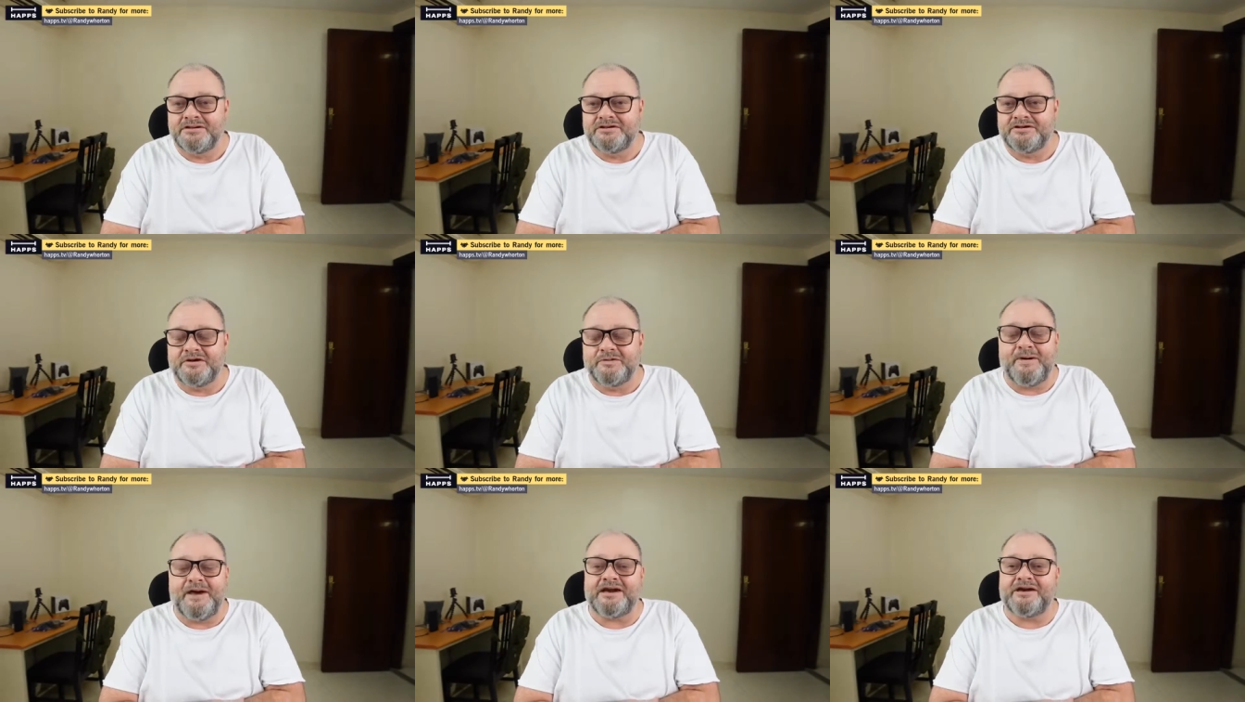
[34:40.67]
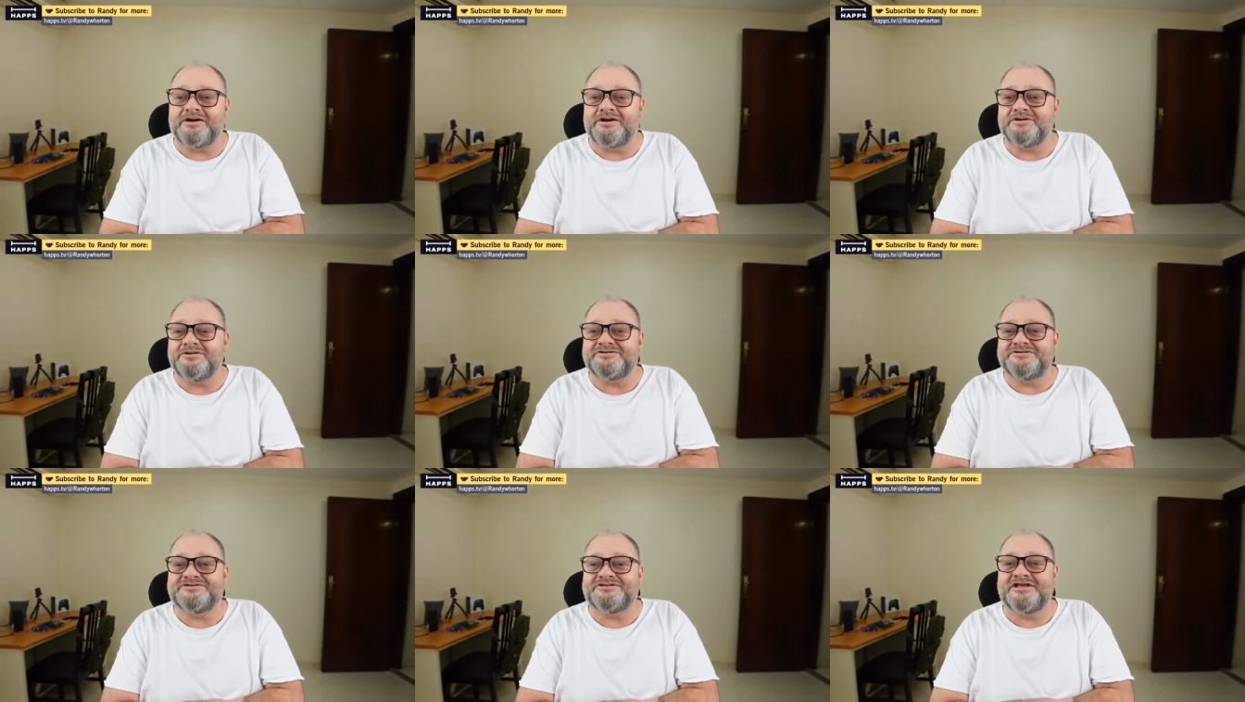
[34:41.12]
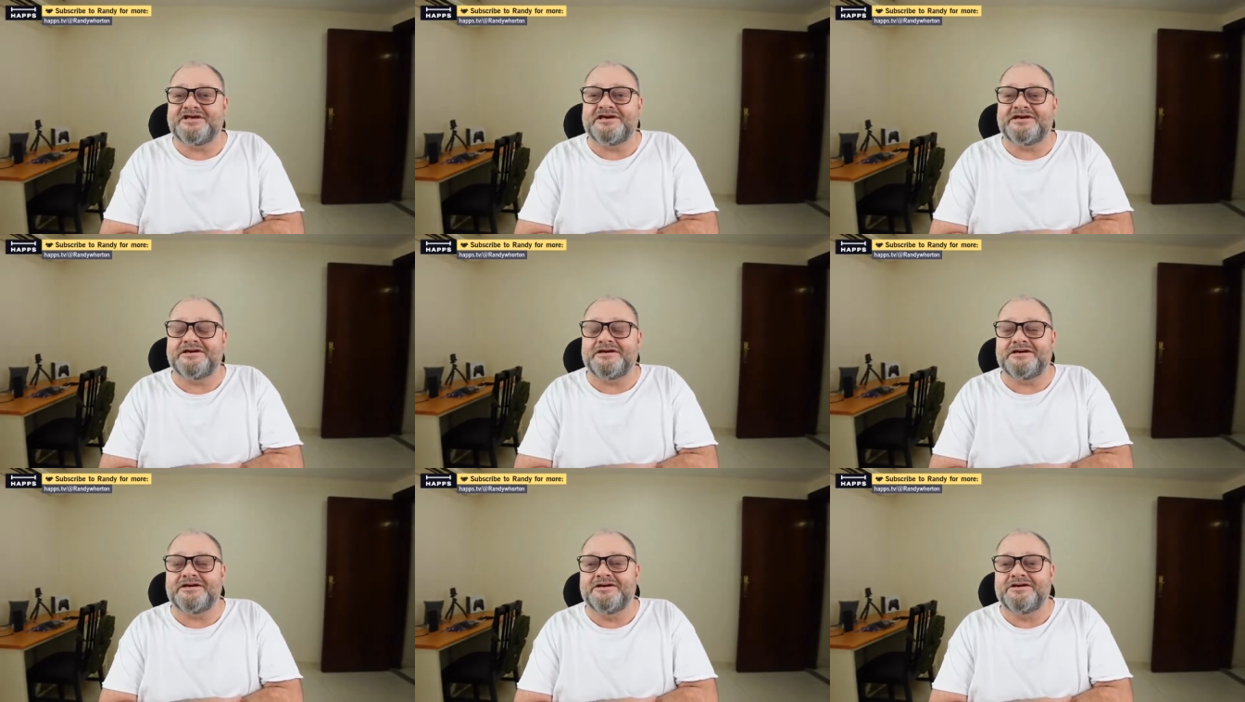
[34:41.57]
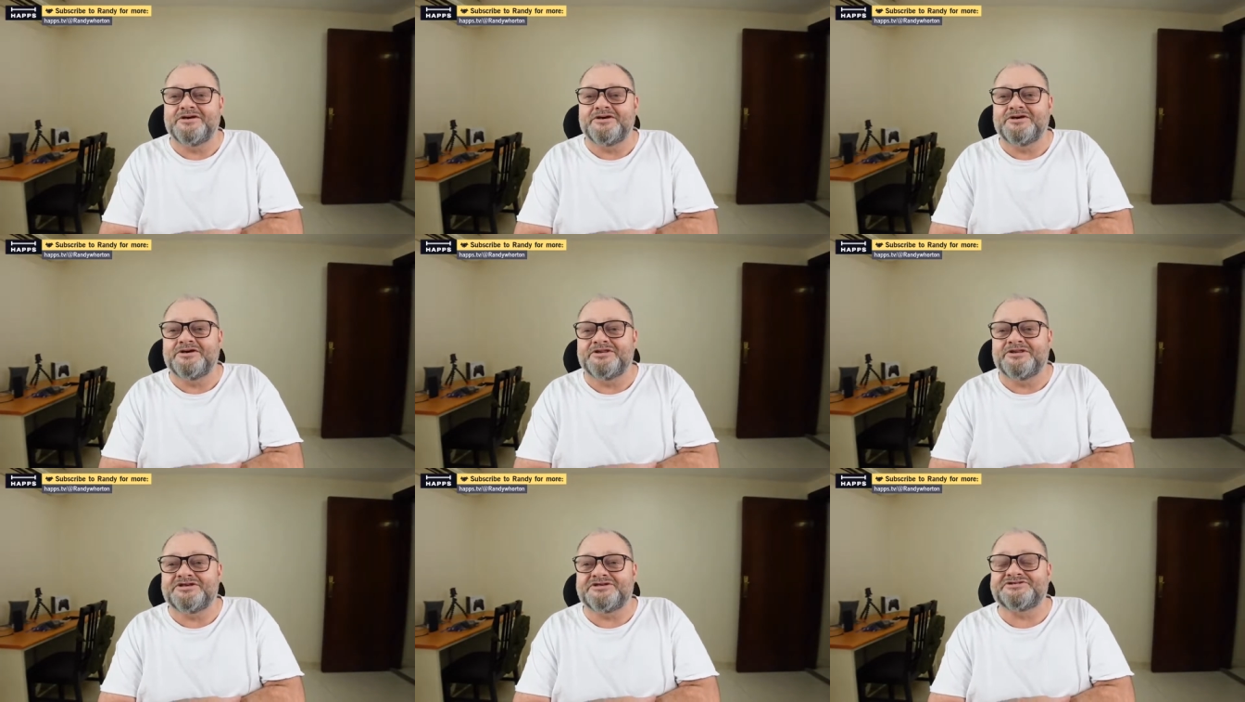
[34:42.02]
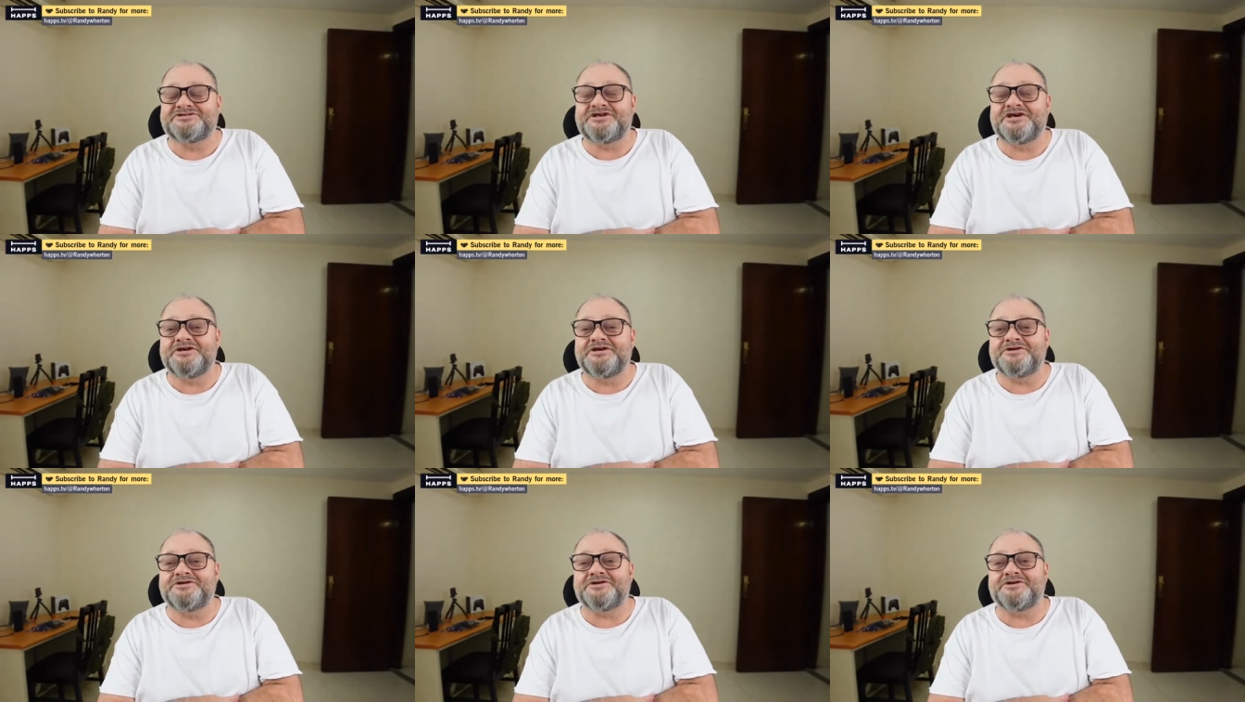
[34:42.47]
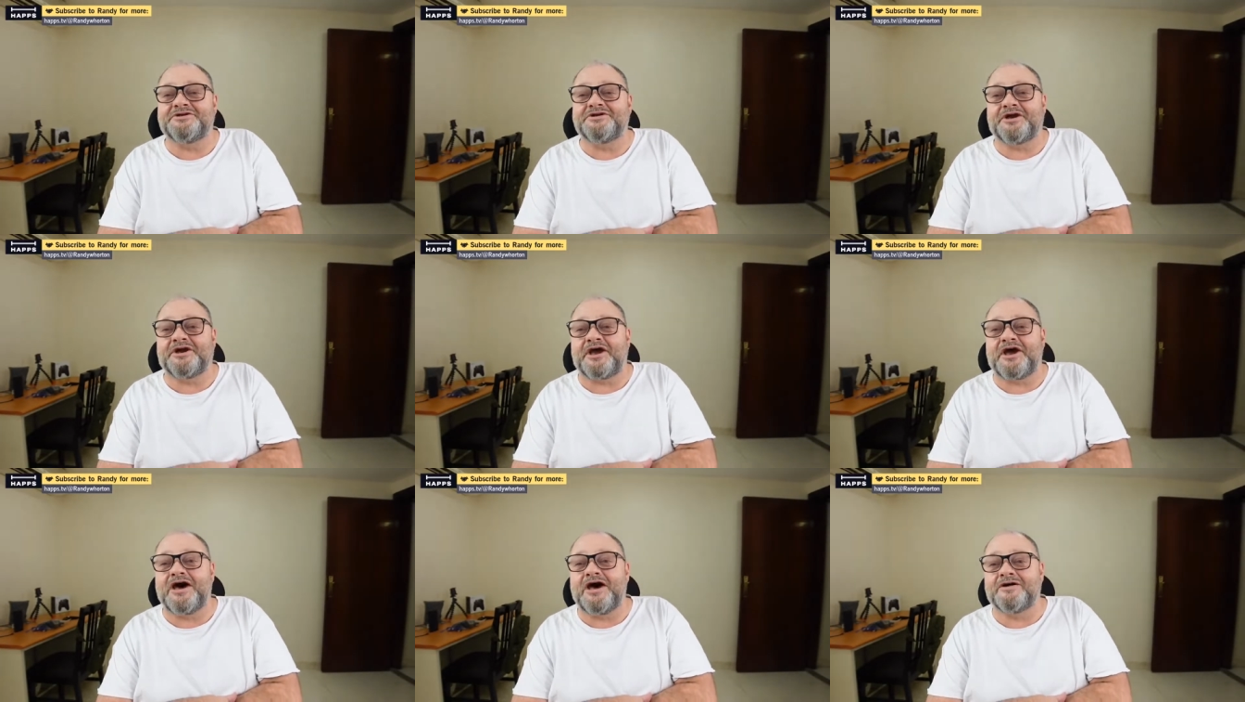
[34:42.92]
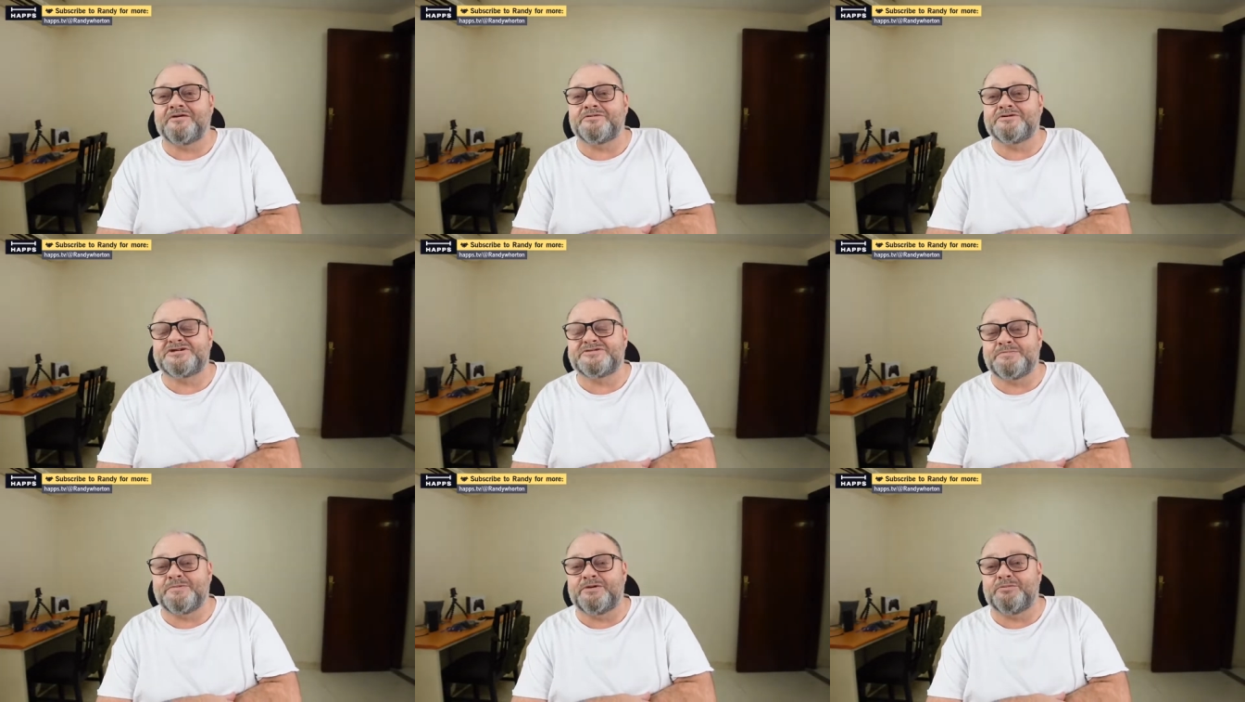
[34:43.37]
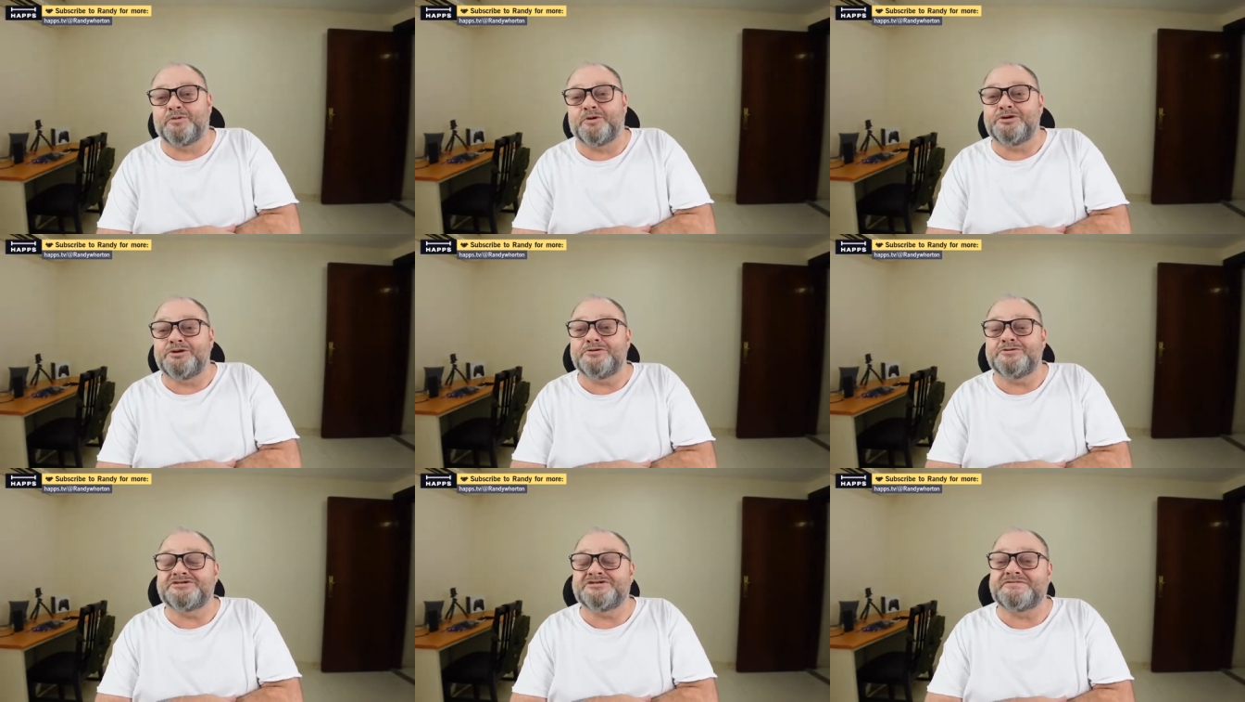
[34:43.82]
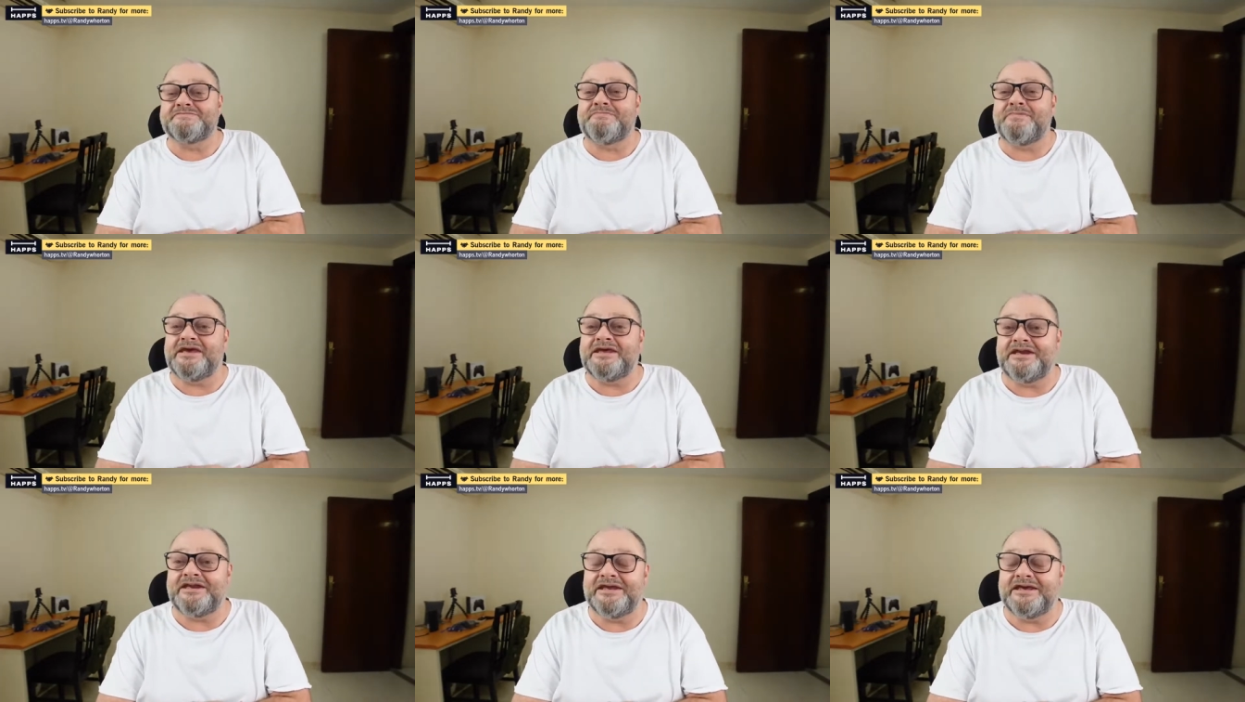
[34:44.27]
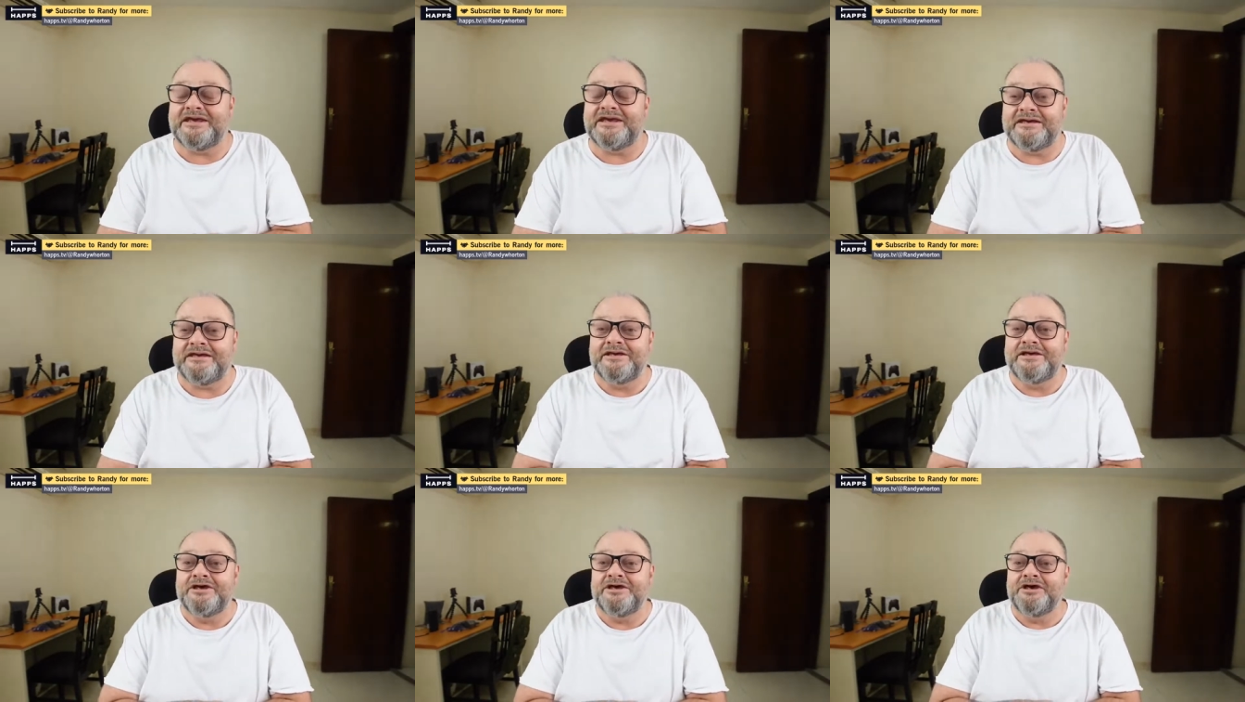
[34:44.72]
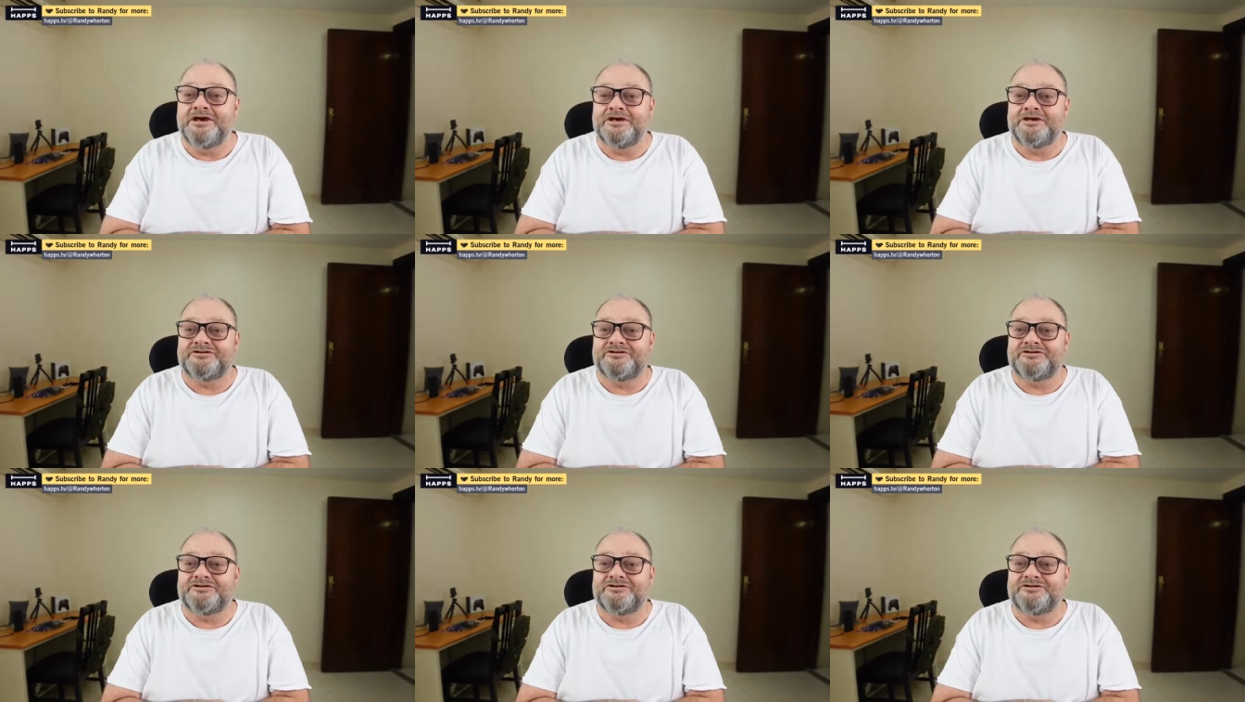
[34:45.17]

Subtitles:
No matter who's there, the senator and the congressman will use the media